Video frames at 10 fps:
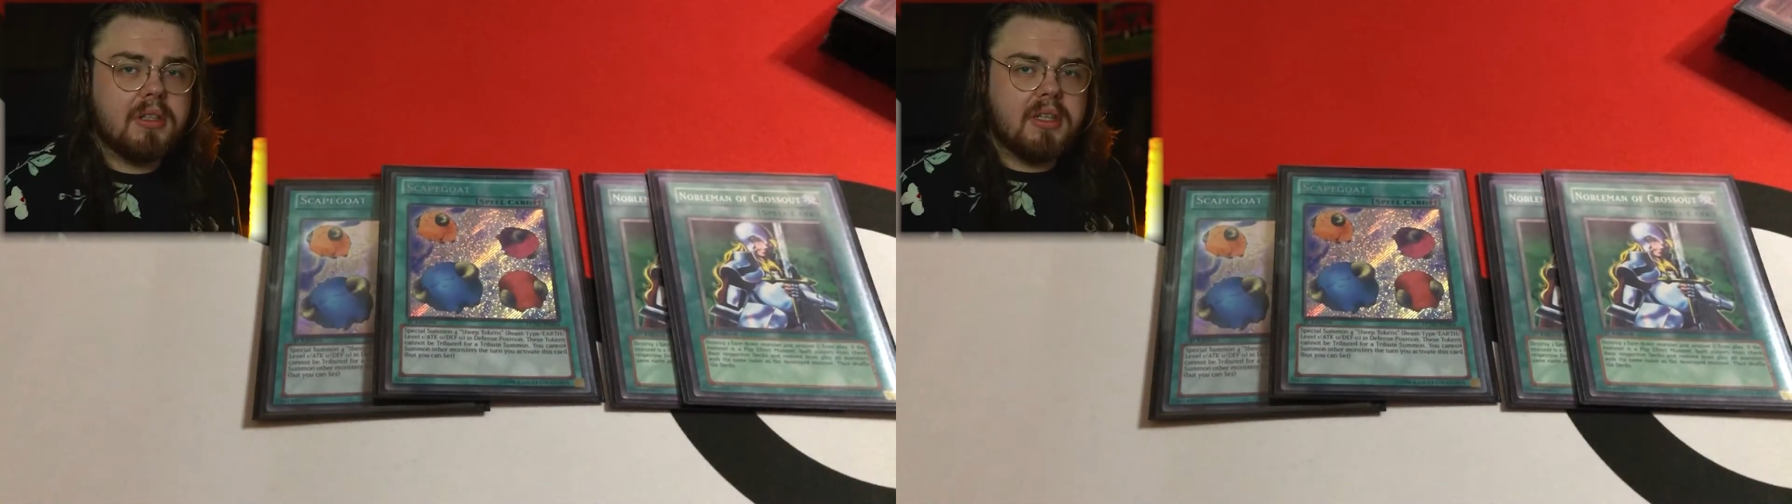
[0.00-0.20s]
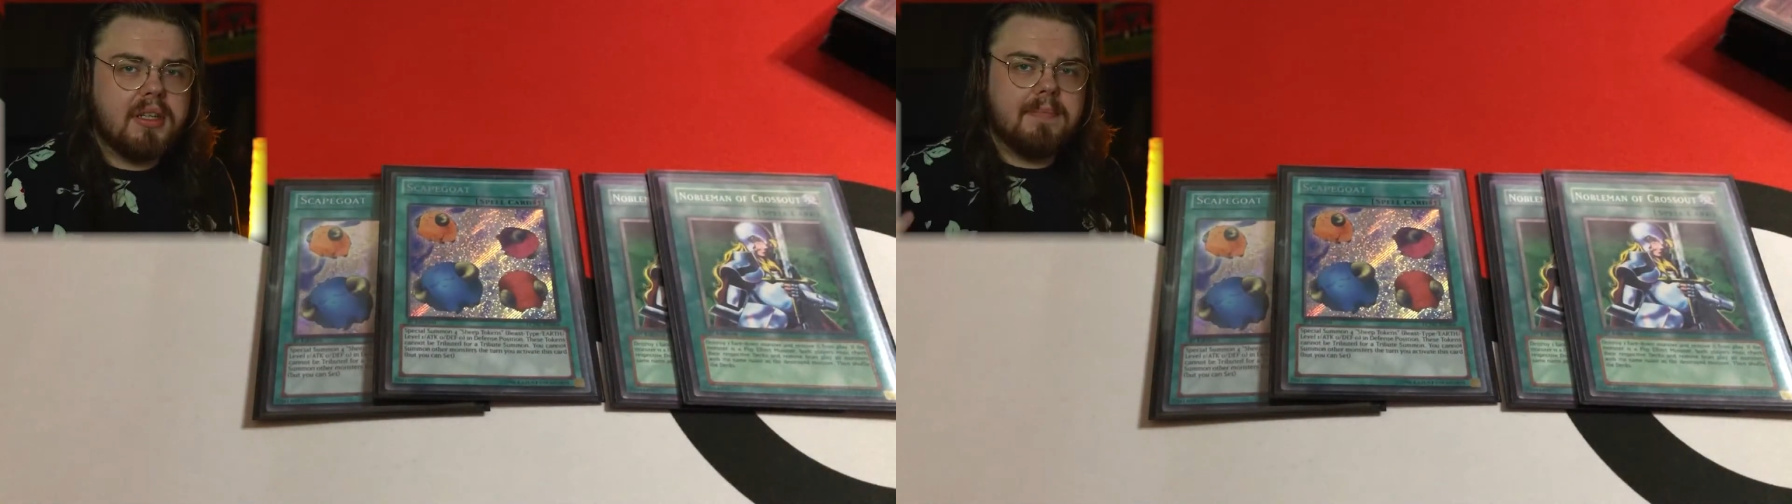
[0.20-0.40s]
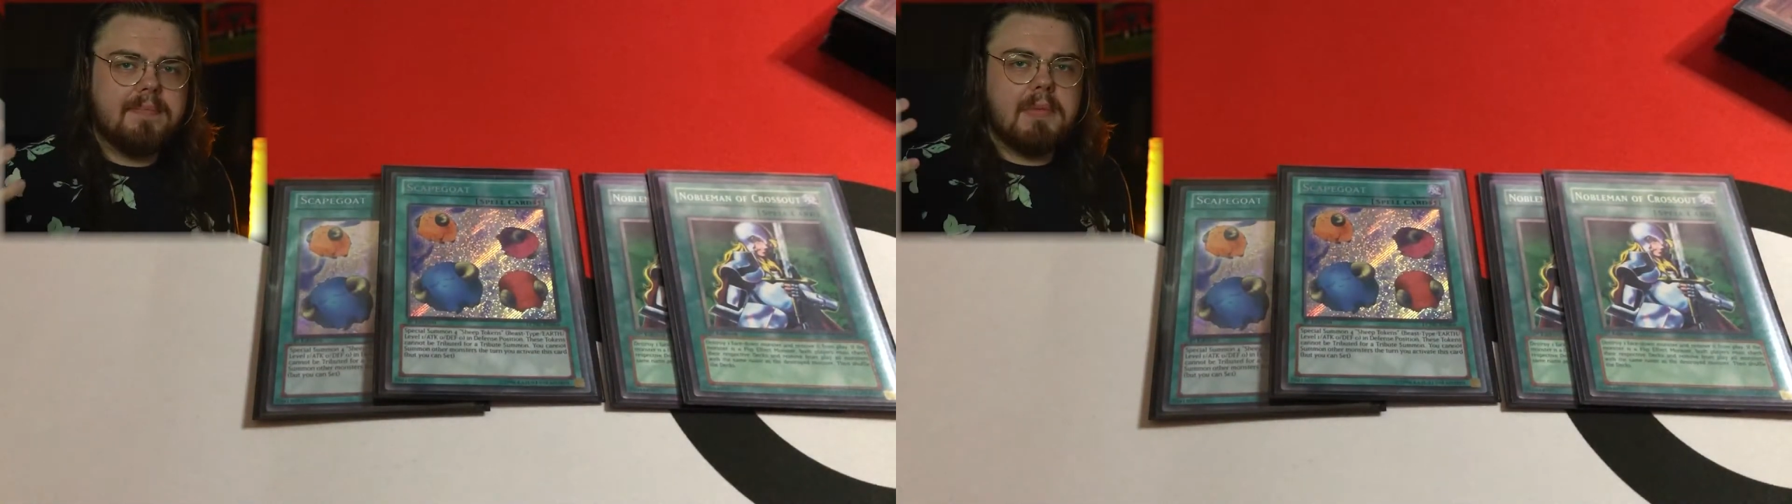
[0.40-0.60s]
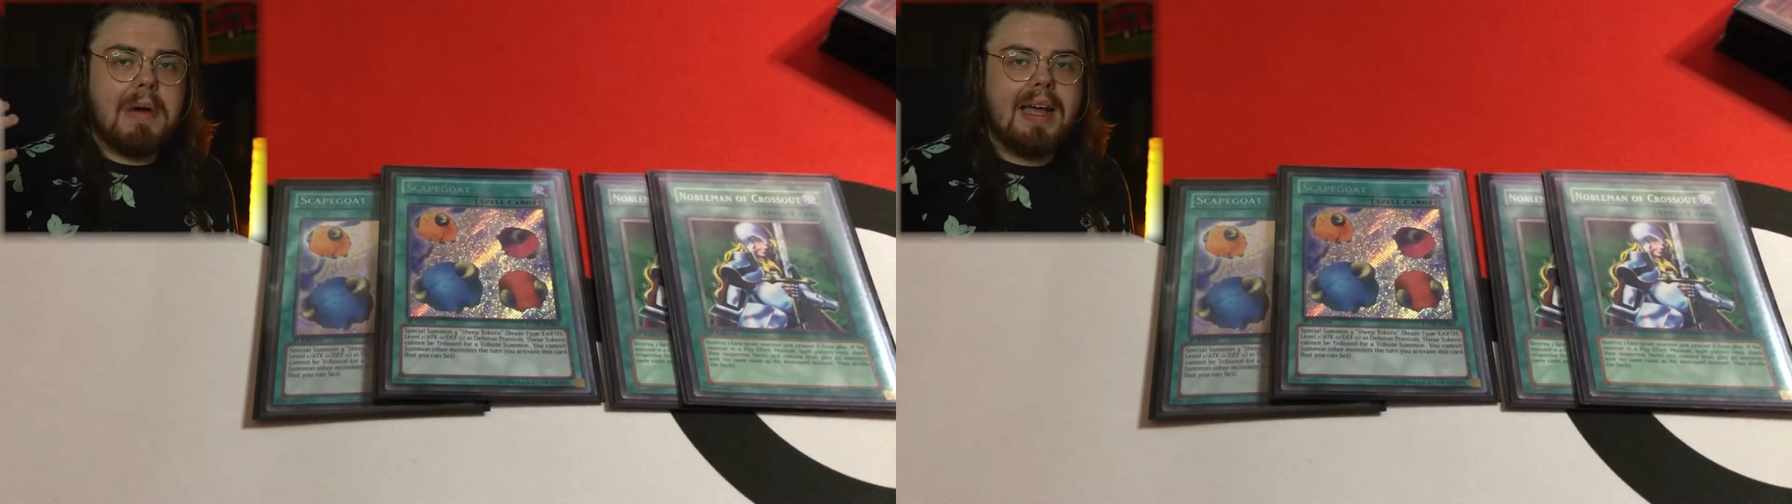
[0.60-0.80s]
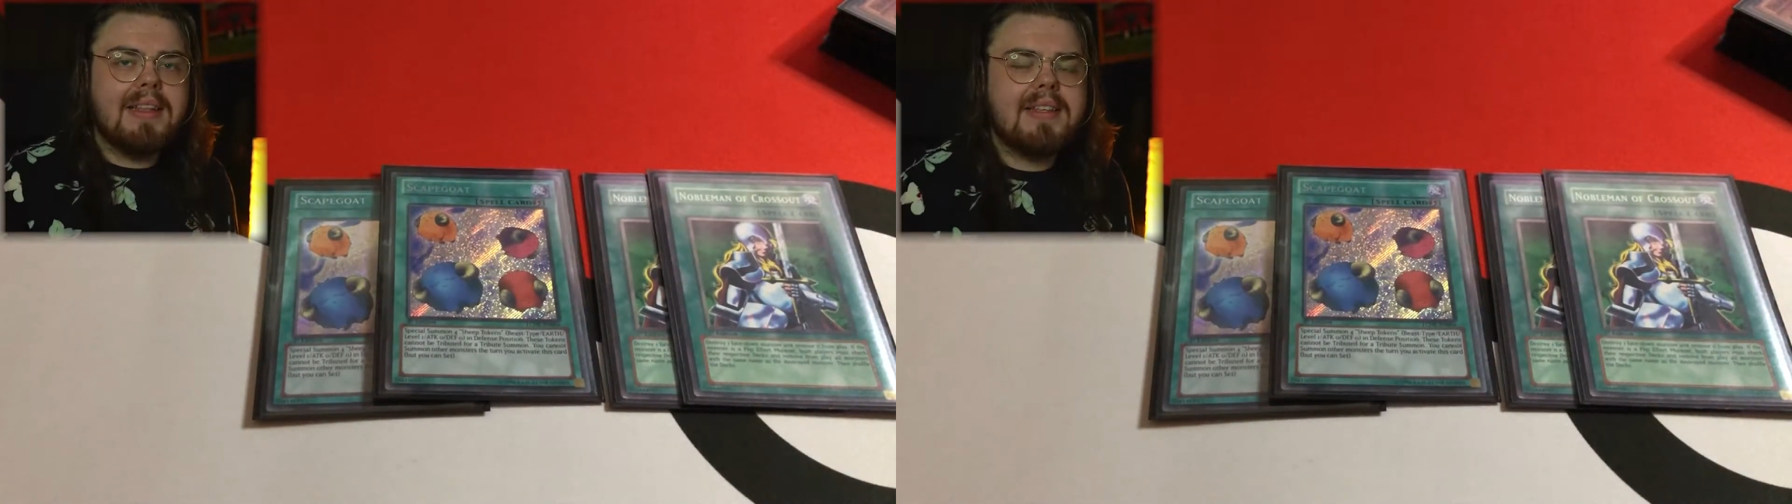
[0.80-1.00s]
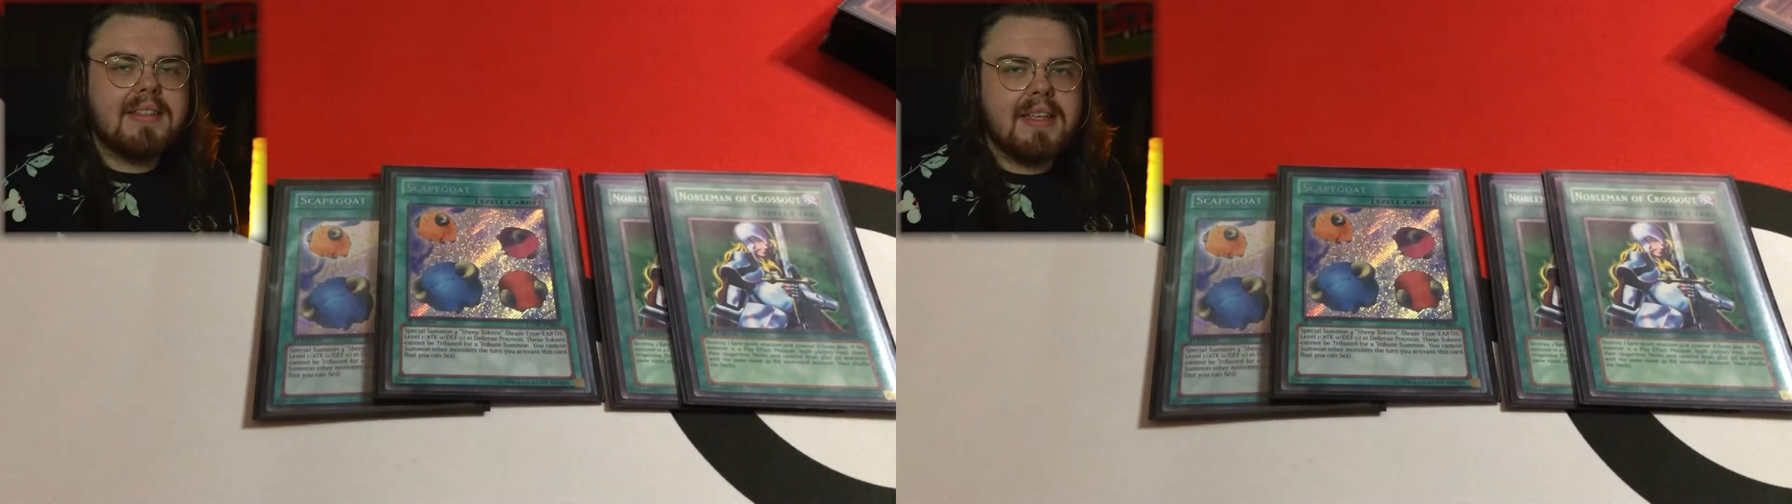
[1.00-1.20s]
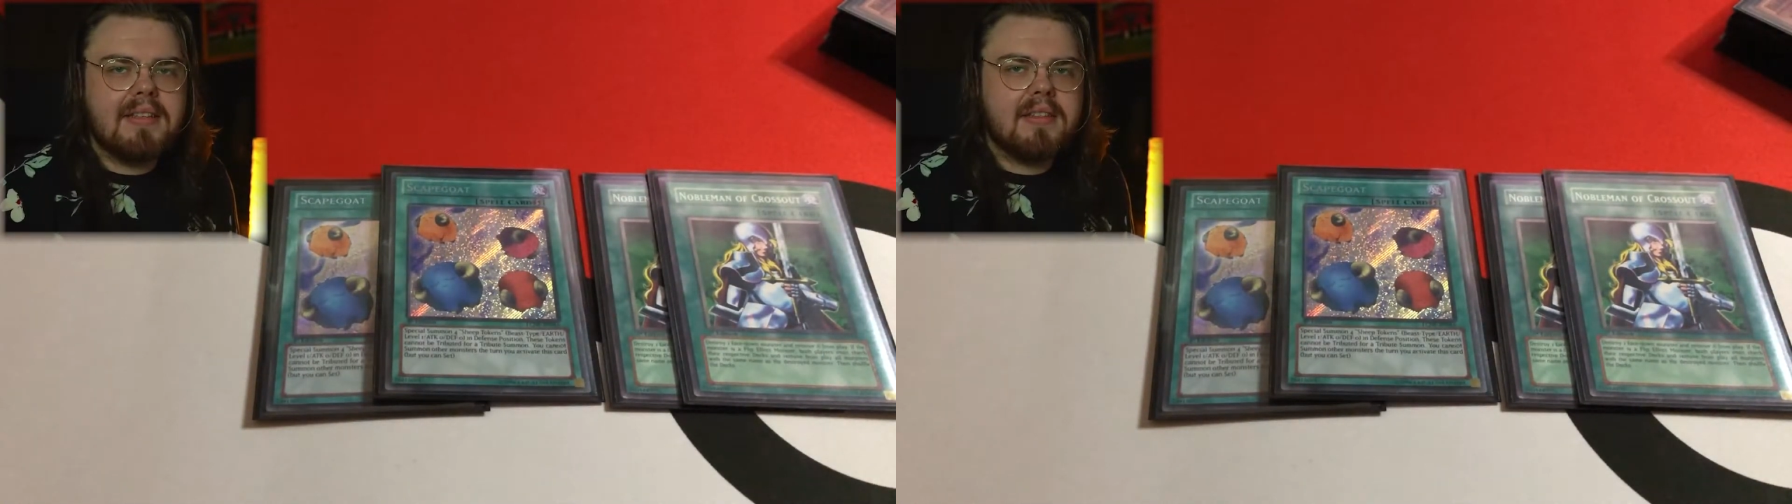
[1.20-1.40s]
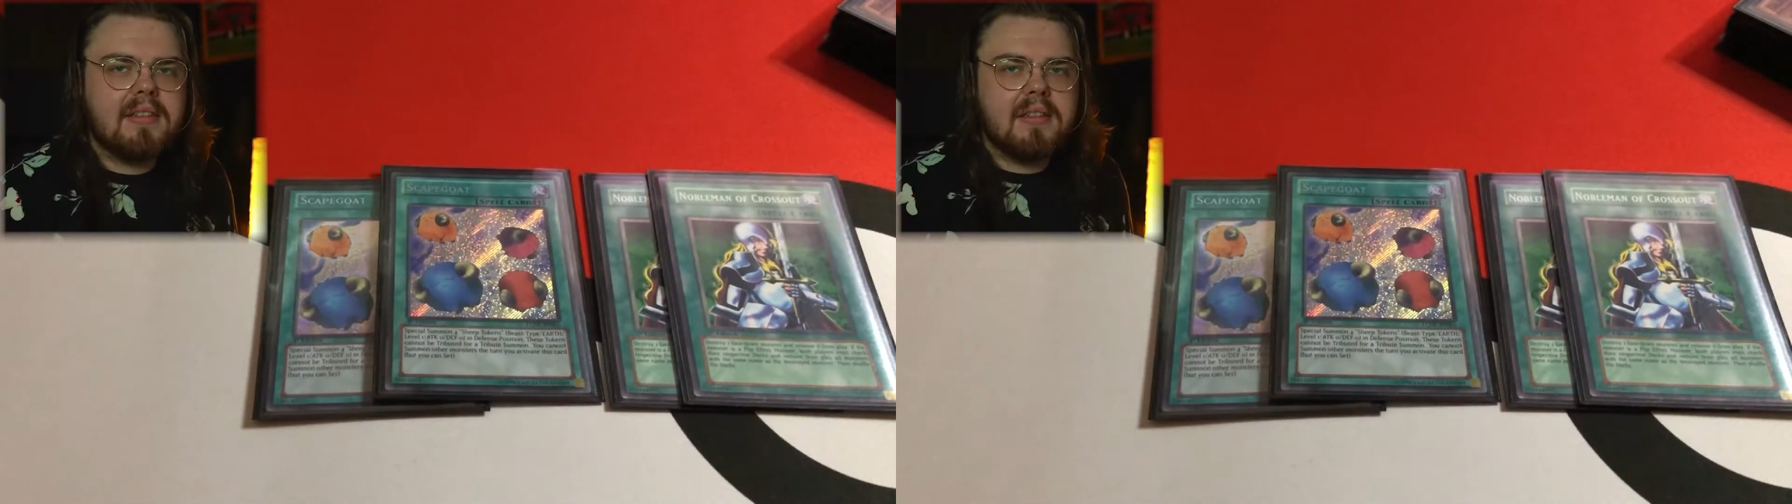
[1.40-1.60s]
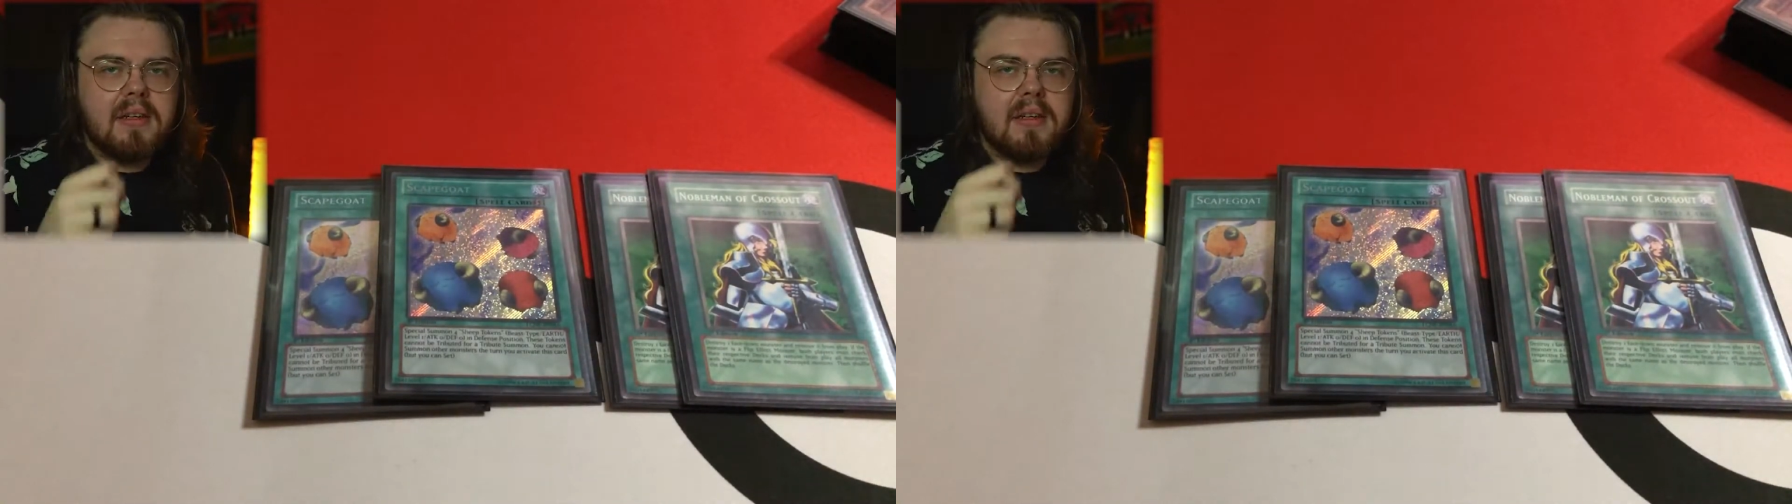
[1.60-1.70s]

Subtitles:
the ban list is.